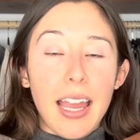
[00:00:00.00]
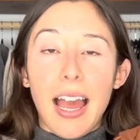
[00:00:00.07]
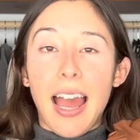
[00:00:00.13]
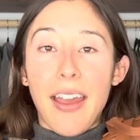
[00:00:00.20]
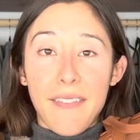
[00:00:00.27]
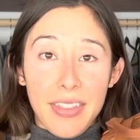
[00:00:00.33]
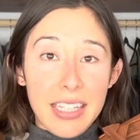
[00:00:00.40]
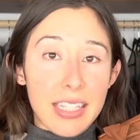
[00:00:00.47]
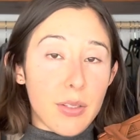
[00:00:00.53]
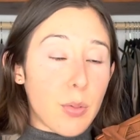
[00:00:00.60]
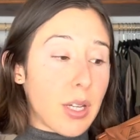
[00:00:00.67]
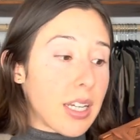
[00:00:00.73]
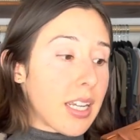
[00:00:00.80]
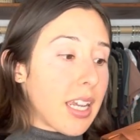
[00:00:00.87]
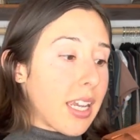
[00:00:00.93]
I have this
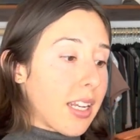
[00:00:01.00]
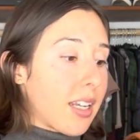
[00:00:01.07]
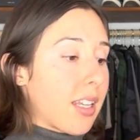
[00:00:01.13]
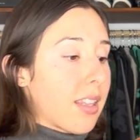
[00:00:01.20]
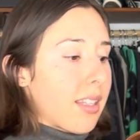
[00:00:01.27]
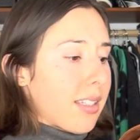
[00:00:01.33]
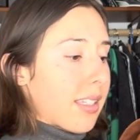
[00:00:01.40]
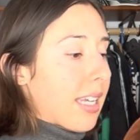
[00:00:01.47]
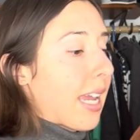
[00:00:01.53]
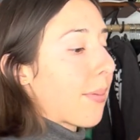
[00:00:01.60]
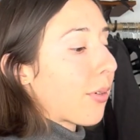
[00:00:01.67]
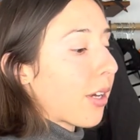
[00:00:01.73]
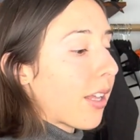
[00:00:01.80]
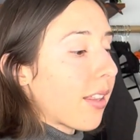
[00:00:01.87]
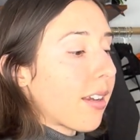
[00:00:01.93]
one in this
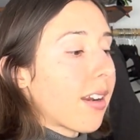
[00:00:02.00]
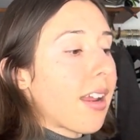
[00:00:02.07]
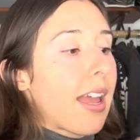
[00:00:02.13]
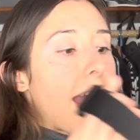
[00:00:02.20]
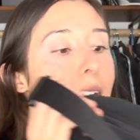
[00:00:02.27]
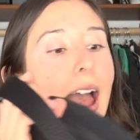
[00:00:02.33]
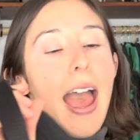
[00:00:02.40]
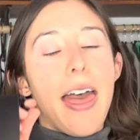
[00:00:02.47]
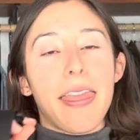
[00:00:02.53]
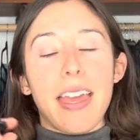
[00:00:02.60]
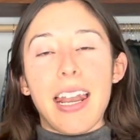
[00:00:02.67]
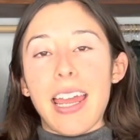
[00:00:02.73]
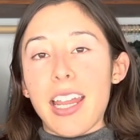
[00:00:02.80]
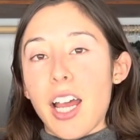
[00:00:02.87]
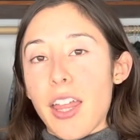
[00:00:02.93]
camel color, and then
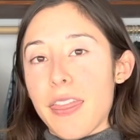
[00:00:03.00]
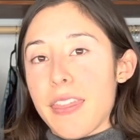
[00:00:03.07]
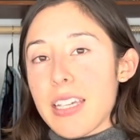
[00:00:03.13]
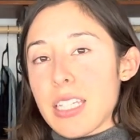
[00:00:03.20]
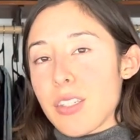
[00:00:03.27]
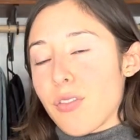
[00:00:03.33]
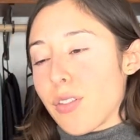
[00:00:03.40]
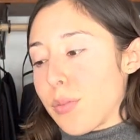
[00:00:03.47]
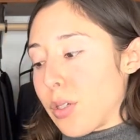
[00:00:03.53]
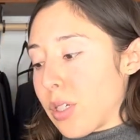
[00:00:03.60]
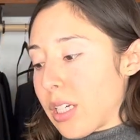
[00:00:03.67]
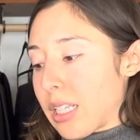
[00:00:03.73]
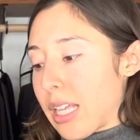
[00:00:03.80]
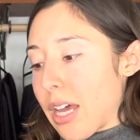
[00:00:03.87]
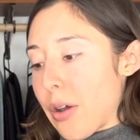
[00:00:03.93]
I got this from
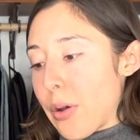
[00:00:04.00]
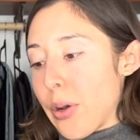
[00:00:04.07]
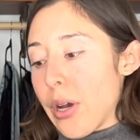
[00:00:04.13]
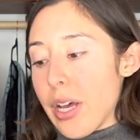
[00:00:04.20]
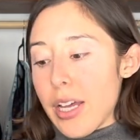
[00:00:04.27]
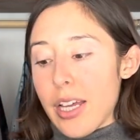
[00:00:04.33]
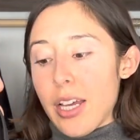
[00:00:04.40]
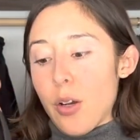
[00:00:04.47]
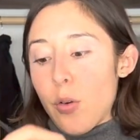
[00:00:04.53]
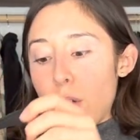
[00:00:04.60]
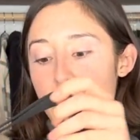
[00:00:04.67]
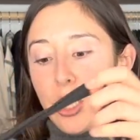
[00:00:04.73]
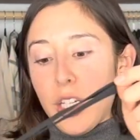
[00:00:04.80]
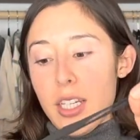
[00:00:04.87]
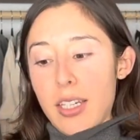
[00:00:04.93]
Uniqlo,
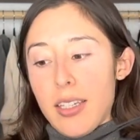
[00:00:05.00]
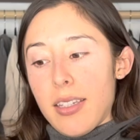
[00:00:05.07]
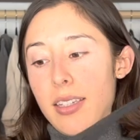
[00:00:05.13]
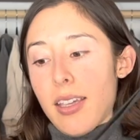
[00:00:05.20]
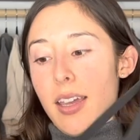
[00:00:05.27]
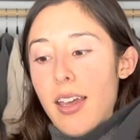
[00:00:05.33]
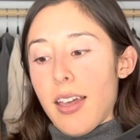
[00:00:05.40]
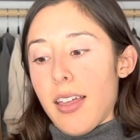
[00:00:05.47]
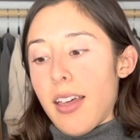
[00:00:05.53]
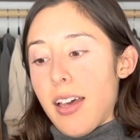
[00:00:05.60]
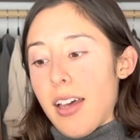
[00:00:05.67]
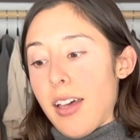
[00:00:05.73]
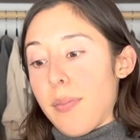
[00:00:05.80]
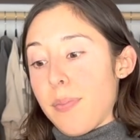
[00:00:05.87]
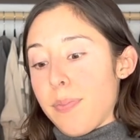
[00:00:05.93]
which is
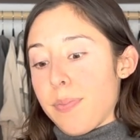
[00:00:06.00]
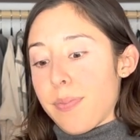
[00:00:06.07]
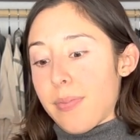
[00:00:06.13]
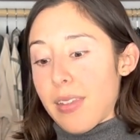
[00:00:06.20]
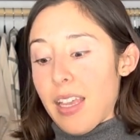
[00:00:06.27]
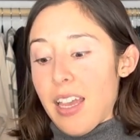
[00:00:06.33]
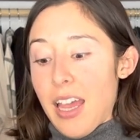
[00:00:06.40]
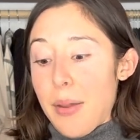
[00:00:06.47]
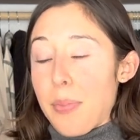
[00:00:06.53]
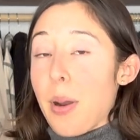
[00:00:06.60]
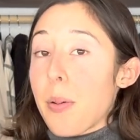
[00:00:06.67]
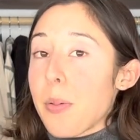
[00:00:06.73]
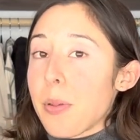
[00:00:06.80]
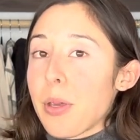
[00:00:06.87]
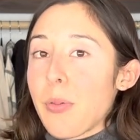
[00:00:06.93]
I
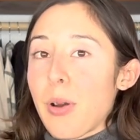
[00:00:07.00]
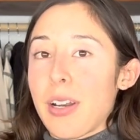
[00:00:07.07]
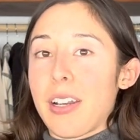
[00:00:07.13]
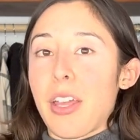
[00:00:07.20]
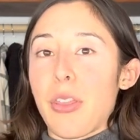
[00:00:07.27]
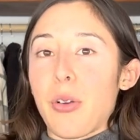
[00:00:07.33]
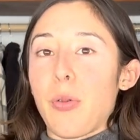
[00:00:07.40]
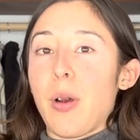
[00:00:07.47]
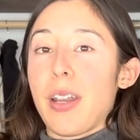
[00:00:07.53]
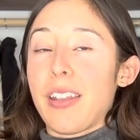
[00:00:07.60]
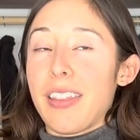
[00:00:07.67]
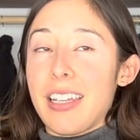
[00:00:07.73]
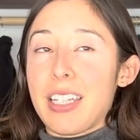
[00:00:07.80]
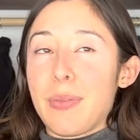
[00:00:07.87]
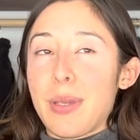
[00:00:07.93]
probably want another one of
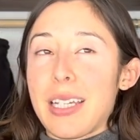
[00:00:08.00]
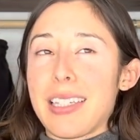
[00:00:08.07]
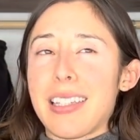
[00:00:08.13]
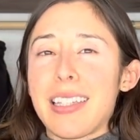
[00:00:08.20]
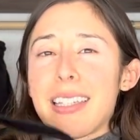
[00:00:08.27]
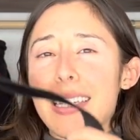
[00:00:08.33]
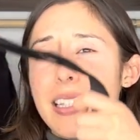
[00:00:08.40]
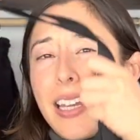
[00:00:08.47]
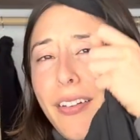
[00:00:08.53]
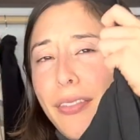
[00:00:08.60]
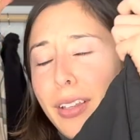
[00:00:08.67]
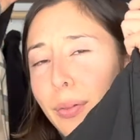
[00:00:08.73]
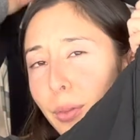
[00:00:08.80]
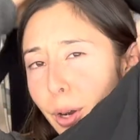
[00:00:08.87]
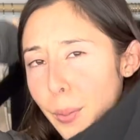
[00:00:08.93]
these because this is
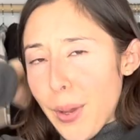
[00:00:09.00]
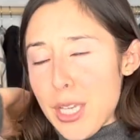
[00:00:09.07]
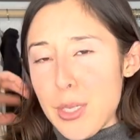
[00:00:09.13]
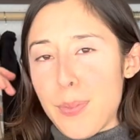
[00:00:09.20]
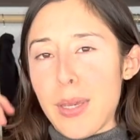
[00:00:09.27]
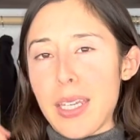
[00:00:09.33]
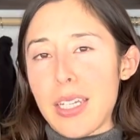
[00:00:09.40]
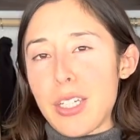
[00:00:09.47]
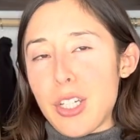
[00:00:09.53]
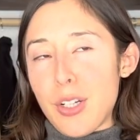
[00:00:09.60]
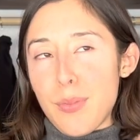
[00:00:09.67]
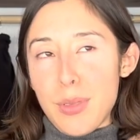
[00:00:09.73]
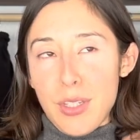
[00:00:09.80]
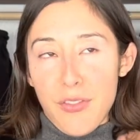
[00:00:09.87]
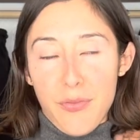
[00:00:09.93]
definitely more my speed in
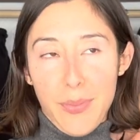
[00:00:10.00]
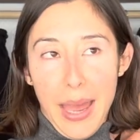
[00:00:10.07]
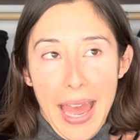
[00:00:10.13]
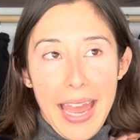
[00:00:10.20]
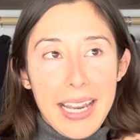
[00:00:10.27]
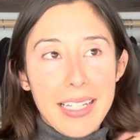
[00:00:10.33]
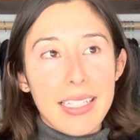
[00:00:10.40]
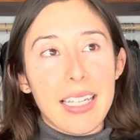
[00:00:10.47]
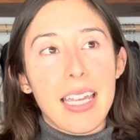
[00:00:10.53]
terms of bags.